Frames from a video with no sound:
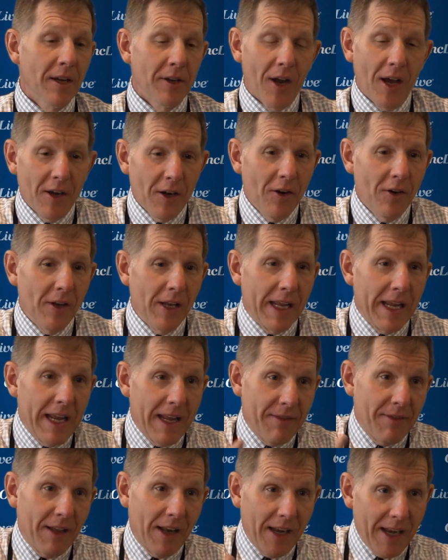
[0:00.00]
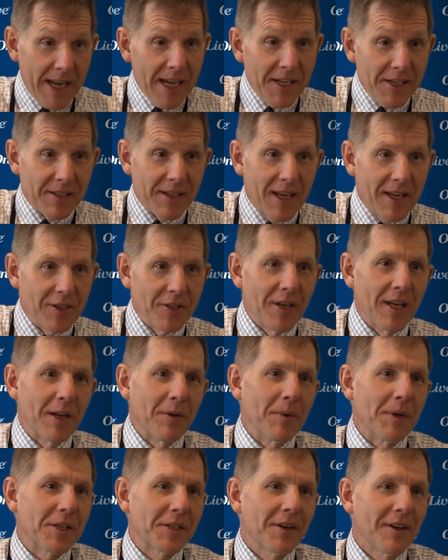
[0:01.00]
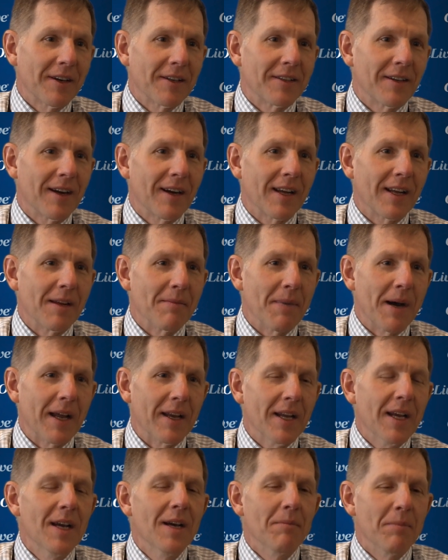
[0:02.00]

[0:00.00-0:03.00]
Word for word: not only in the late stage like we started talking about,